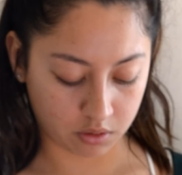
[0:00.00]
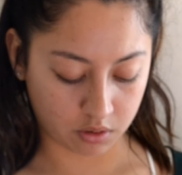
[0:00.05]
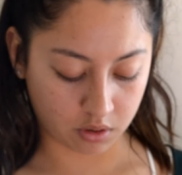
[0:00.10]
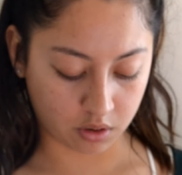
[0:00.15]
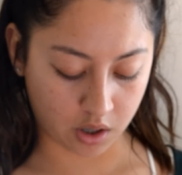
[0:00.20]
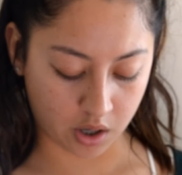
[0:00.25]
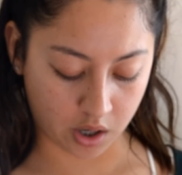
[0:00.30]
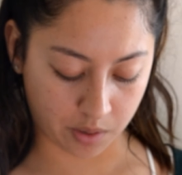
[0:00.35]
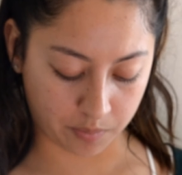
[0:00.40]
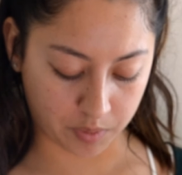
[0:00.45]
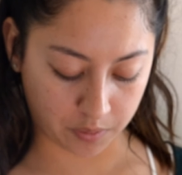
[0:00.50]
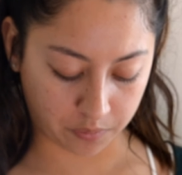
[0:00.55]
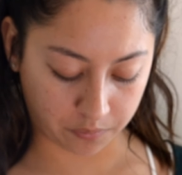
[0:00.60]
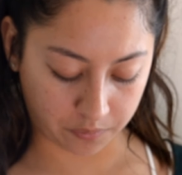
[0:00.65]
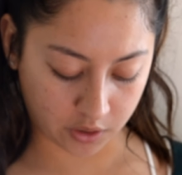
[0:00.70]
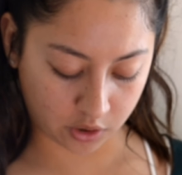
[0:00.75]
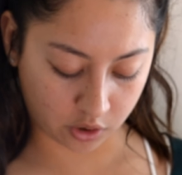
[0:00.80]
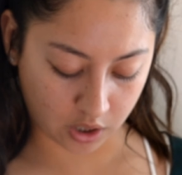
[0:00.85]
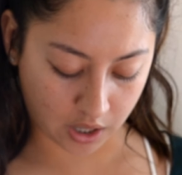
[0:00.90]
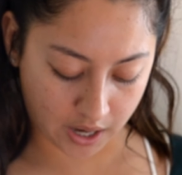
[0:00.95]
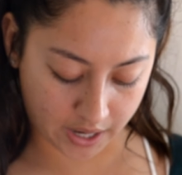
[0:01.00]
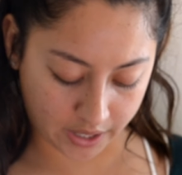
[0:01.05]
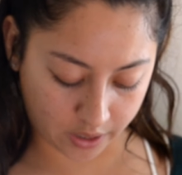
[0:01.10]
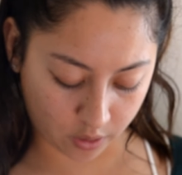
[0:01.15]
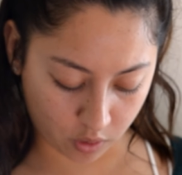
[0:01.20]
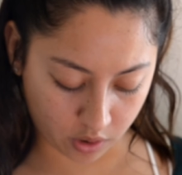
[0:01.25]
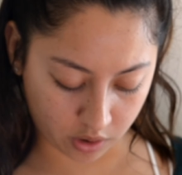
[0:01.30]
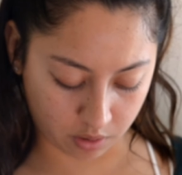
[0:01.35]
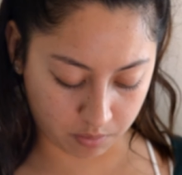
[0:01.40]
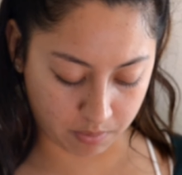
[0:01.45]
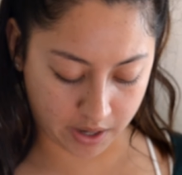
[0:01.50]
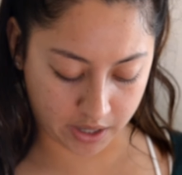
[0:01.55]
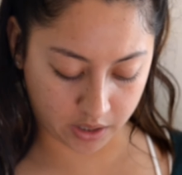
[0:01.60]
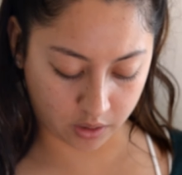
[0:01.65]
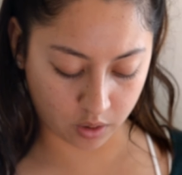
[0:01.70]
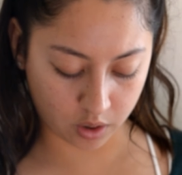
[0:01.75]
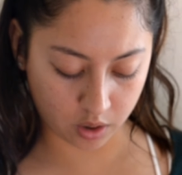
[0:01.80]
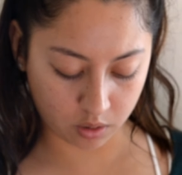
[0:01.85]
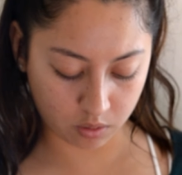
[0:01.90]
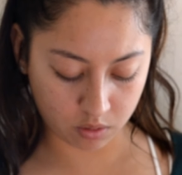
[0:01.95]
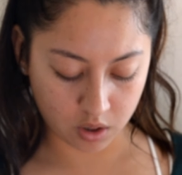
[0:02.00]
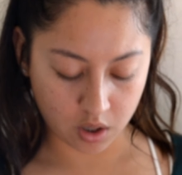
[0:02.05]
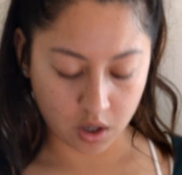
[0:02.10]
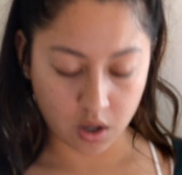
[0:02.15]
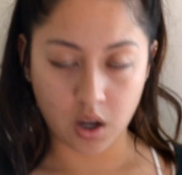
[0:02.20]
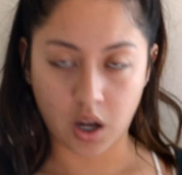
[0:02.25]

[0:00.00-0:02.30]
the fisheye or the micro.